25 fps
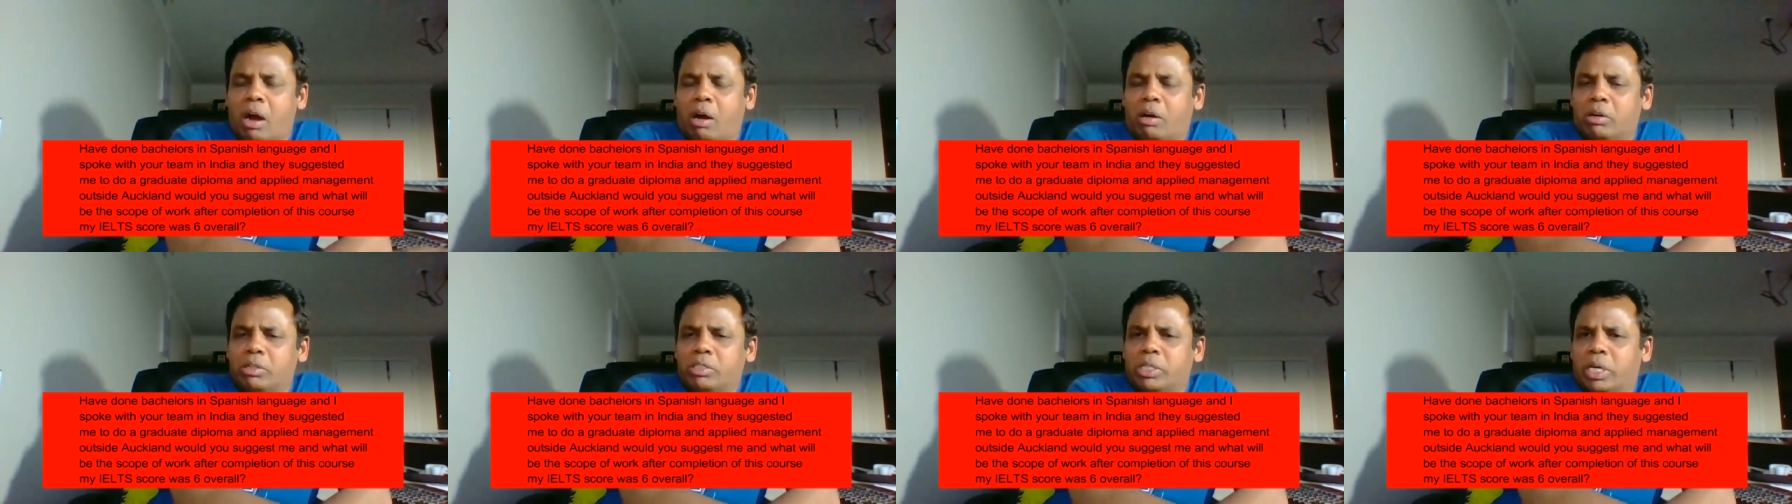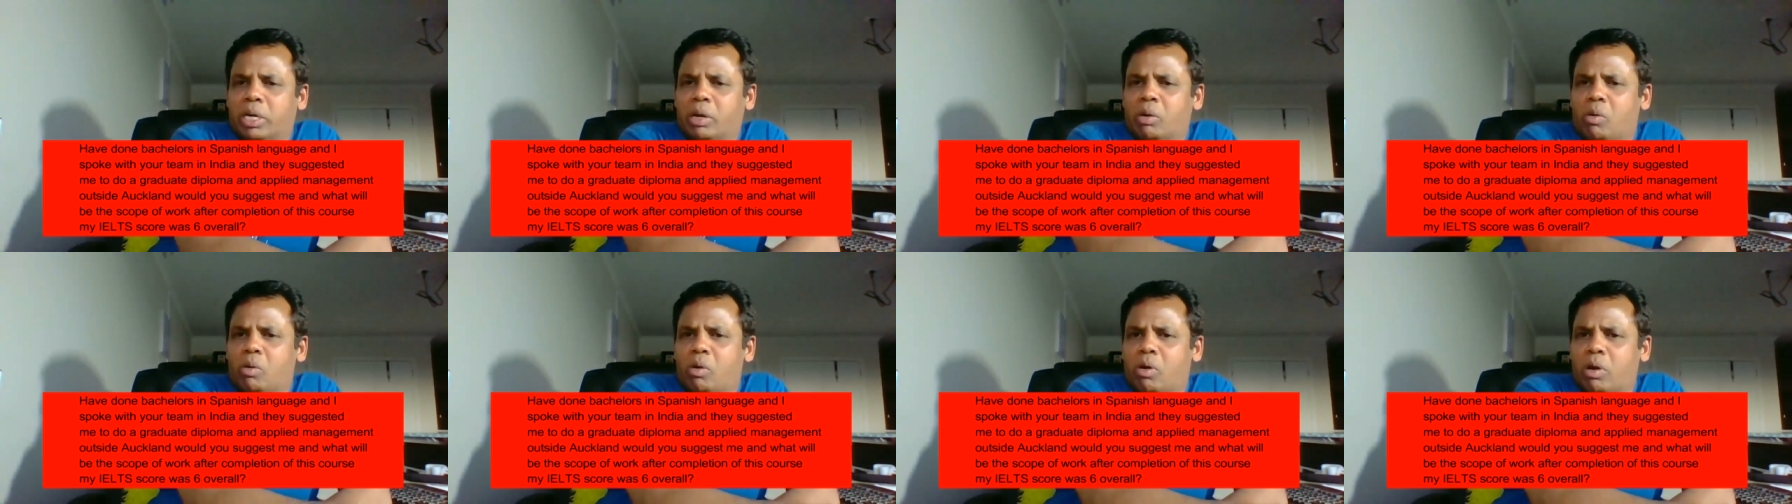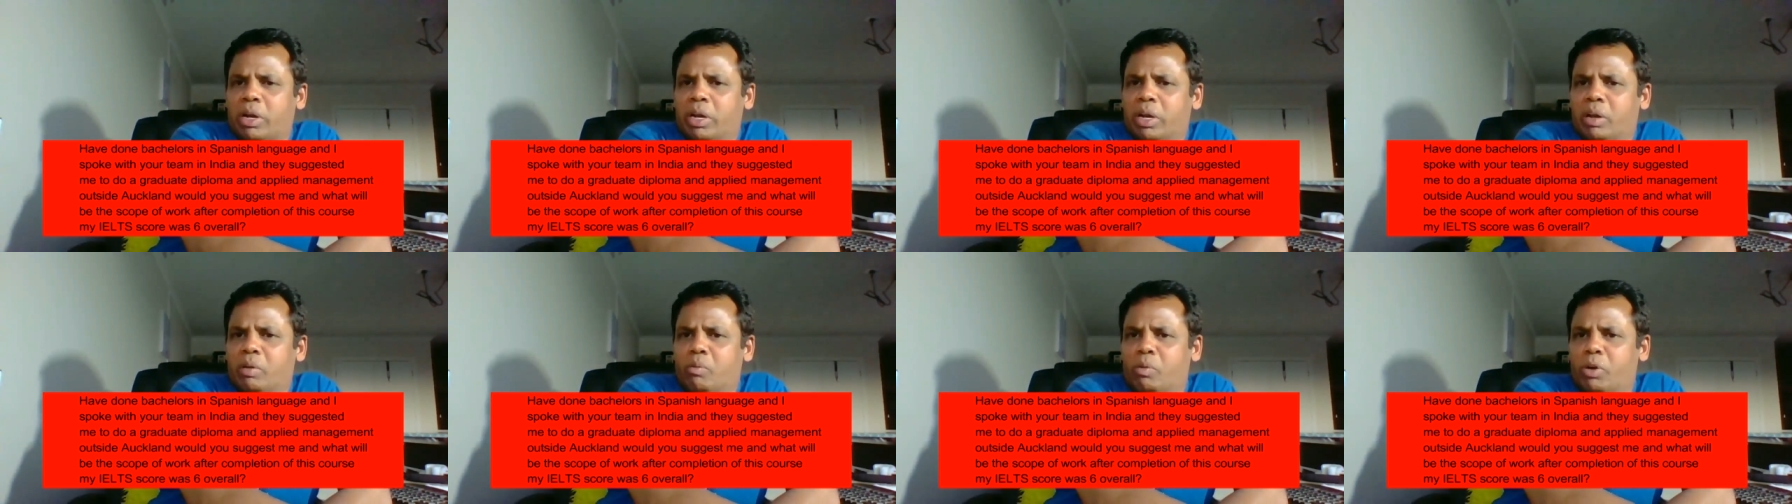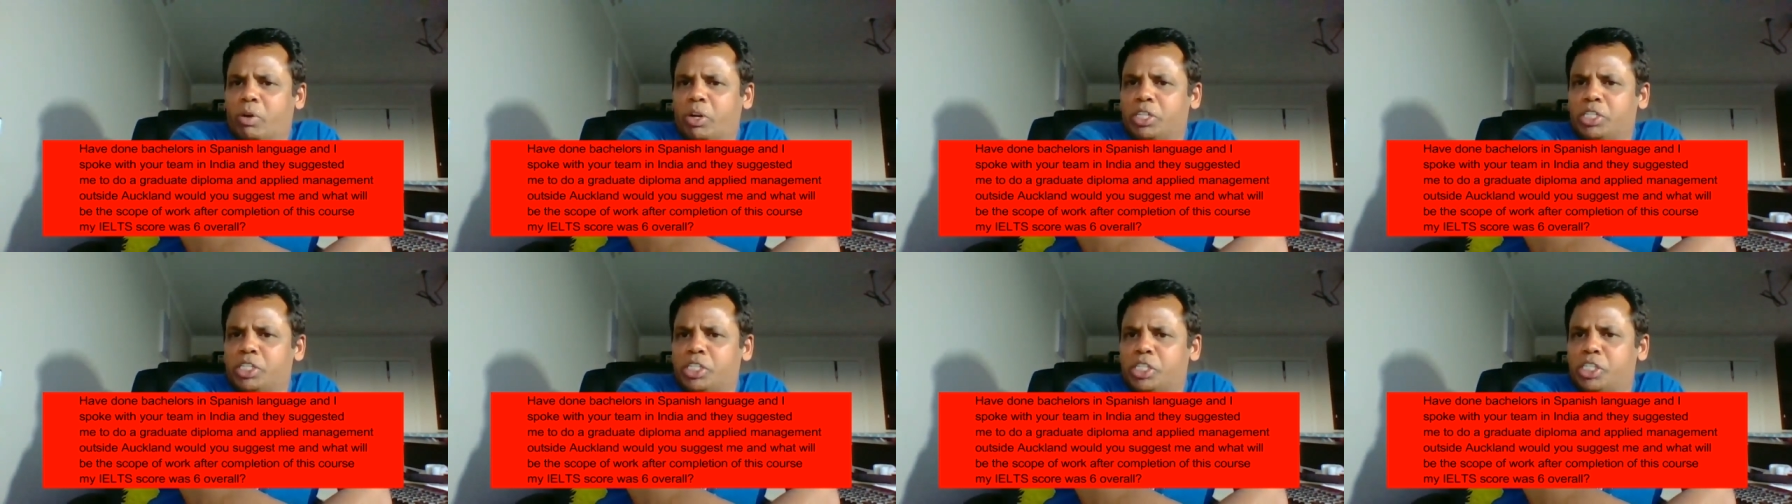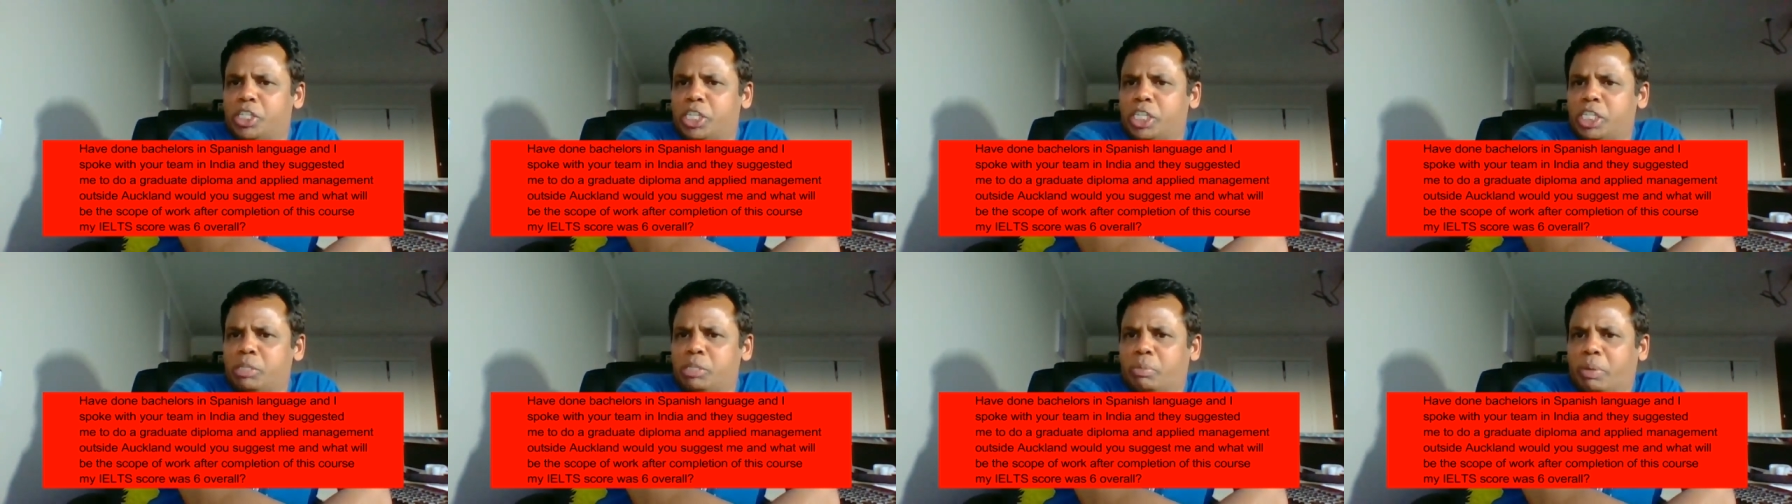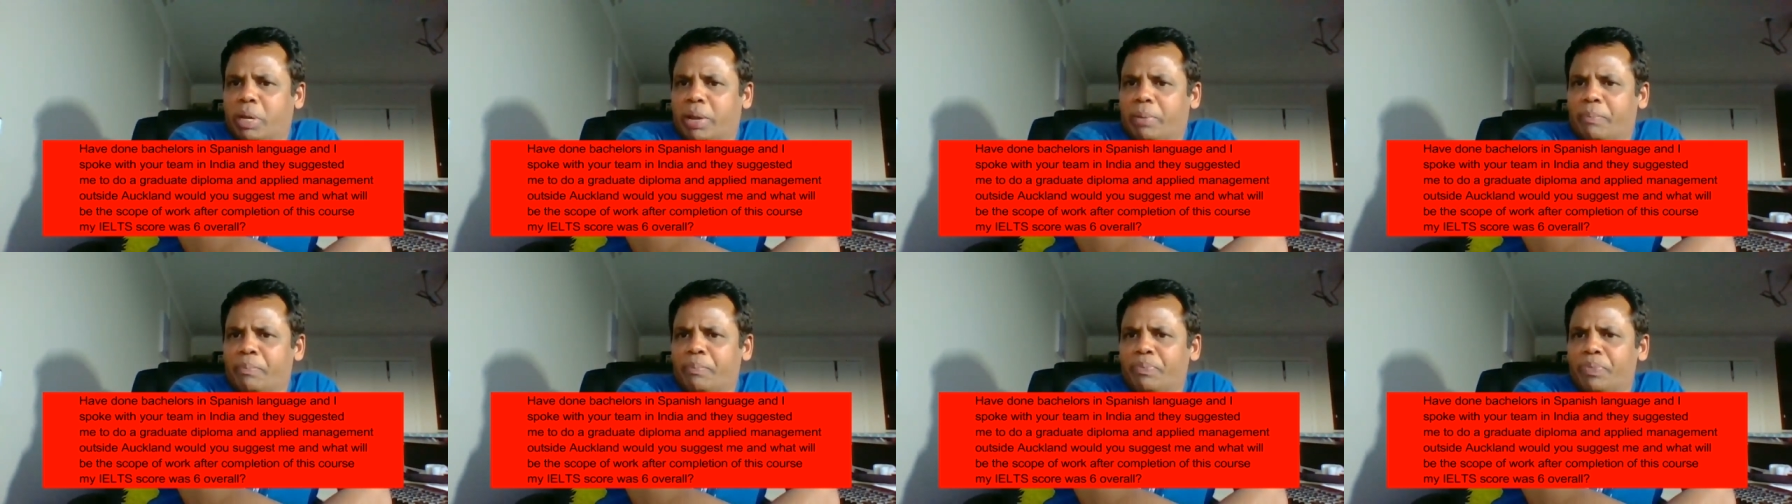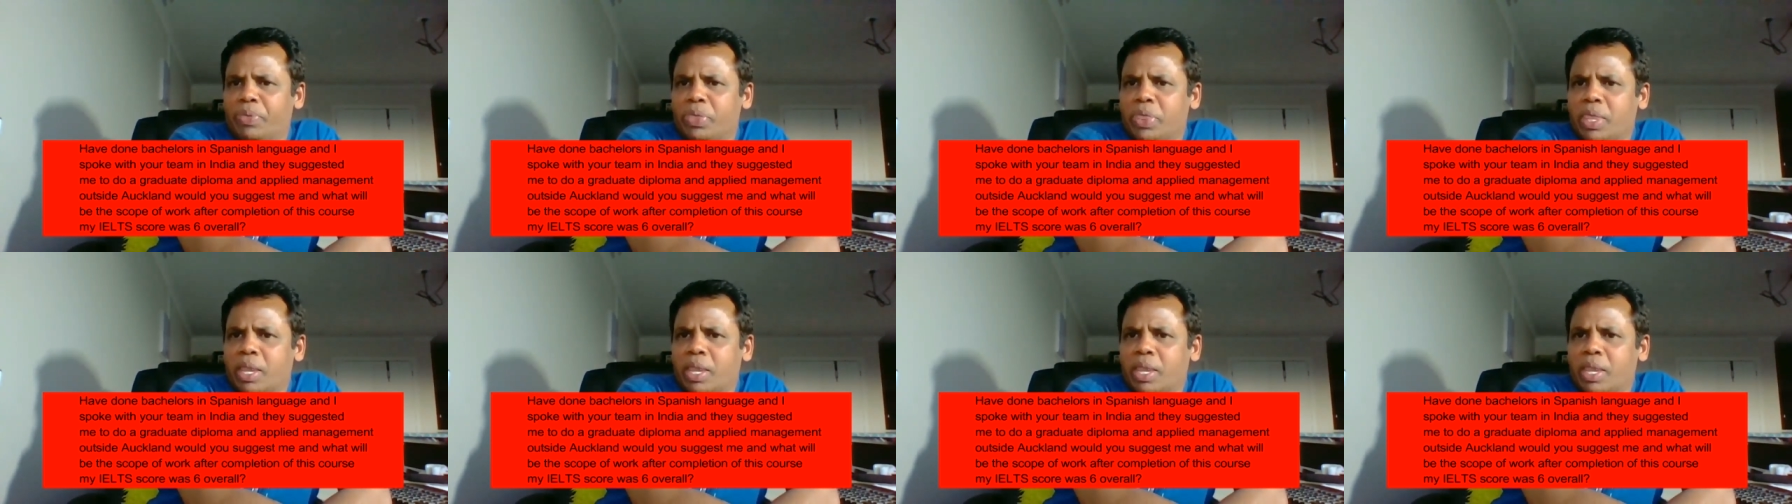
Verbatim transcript: outside Auckland. Would you suggest me?